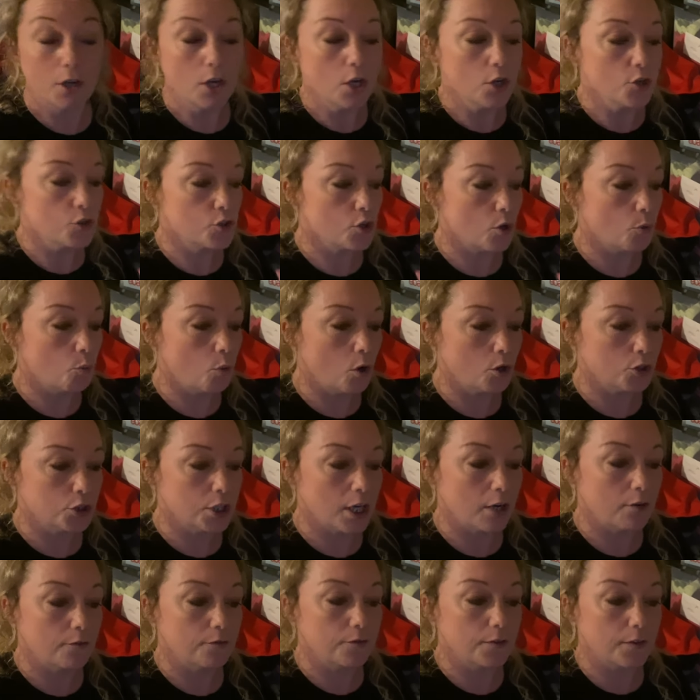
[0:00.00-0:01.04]
So watch
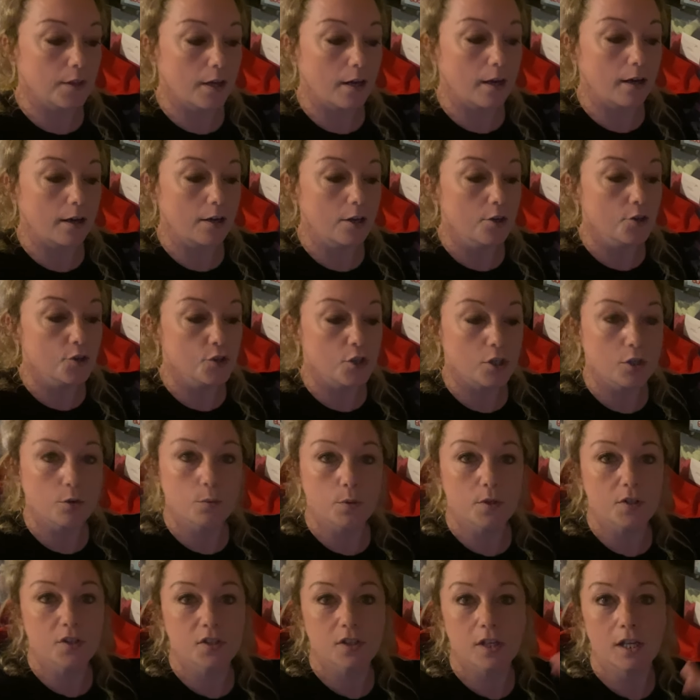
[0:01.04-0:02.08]
out for that. So you will
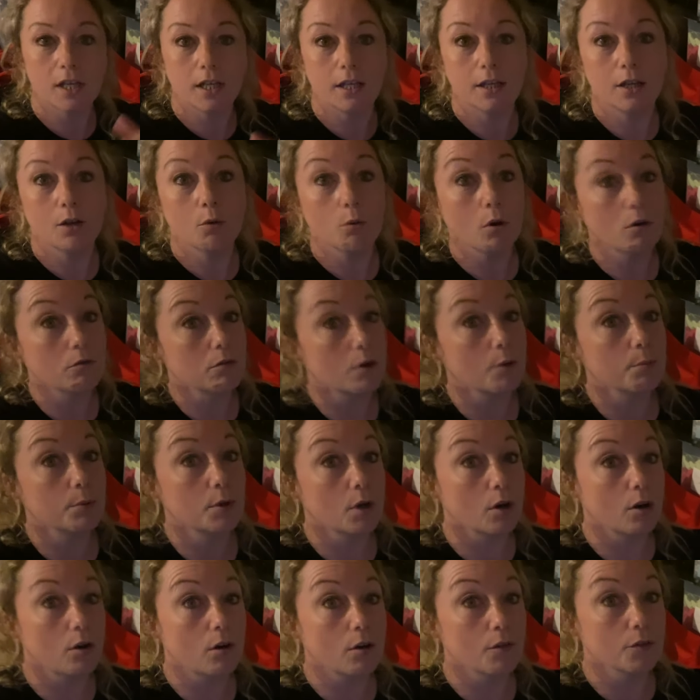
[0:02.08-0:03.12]
see what Rob
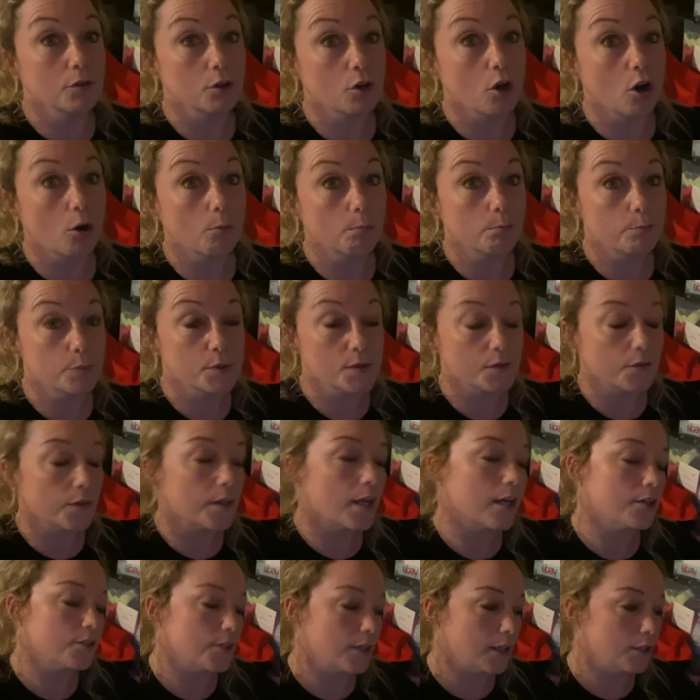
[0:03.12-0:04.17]
got on the comps for
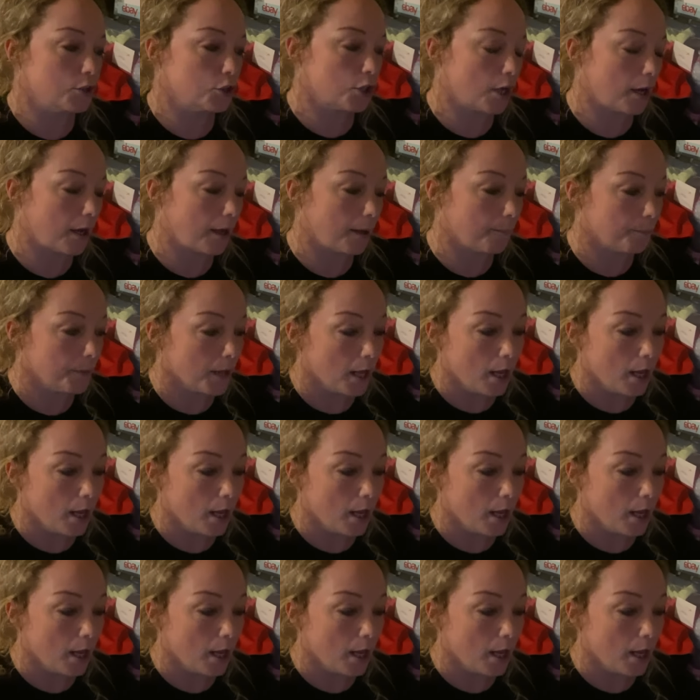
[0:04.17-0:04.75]
that t-shirt.